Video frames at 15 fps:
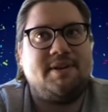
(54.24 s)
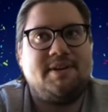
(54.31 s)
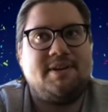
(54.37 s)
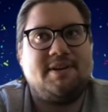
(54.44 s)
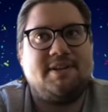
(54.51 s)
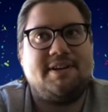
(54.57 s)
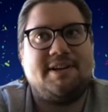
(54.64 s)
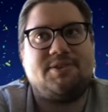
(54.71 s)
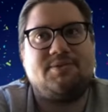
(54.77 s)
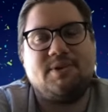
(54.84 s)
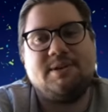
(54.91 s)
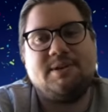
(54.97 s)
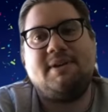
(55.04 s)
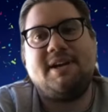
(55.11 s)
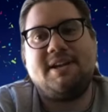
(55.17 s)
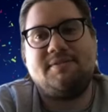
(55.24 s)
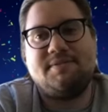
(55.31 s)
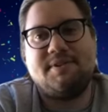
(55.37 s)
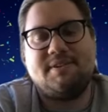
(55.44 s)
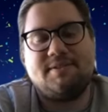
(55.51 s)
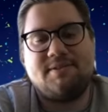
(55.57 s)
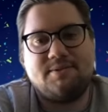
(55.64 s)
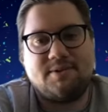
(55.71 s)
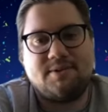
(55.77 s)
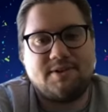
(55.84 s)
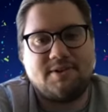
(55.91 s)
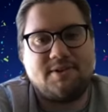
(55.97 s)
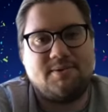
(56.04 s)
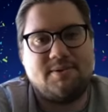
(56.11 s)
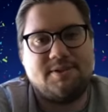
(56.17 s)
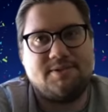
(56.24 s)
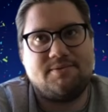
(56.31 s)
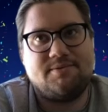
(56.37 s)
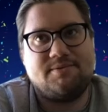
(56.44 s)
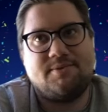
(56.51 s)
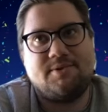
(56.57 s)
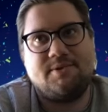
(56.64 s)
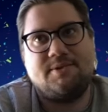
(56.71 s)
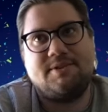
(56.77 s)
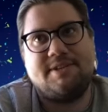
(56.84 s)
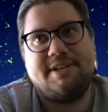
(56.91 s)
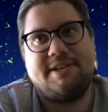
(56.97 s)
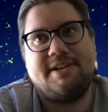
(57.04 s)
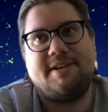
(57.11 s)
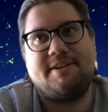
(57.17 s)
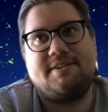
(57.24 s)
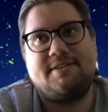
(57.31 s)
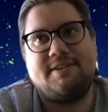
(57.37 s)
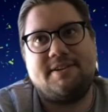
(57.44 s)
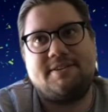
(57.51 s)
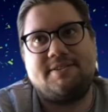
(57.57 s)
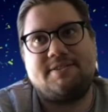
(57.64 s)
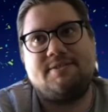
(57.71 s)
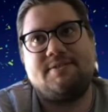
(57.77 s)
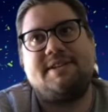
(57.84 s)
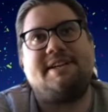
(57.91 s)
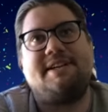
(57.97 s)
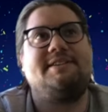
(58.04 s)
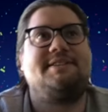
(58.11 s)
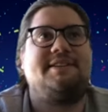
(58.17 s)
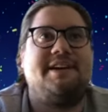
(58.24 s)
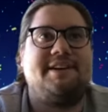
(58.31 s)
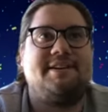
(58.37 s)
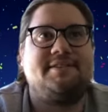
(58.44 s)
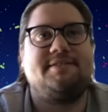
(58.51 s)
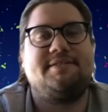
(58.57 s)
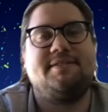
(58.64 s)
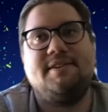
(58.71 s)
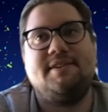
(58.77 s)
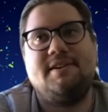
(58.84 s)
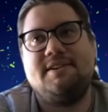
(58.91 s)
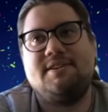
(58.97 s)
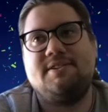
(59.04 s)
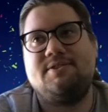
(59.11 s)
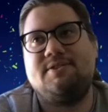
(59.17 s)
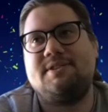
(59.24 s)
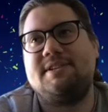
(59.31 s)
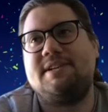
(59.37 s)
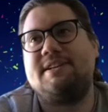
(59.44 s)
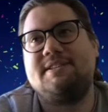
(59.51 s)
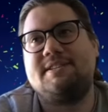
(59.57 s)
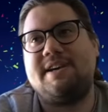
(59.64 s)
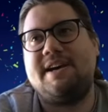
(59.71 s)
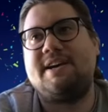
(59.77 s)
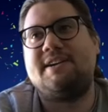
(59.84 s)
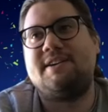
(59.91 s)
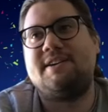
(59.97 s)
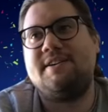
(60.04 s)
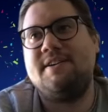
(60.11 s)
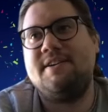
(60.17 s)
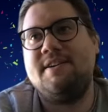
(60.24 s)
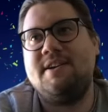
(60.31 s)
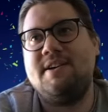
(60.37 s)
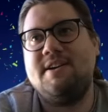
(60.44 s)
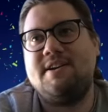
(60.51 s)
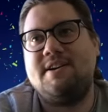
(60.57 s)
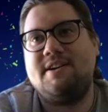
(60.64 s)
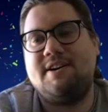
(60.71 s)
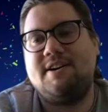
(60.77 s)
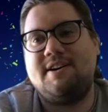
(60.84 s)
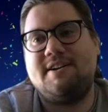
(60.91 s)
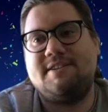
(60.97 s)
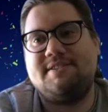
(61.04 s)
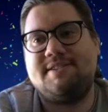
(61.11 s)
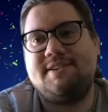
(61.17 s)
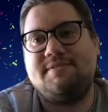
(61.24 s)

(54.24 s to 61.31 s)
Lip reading: like three main fields you can go into for data analytics or data science. So it's like tech stuff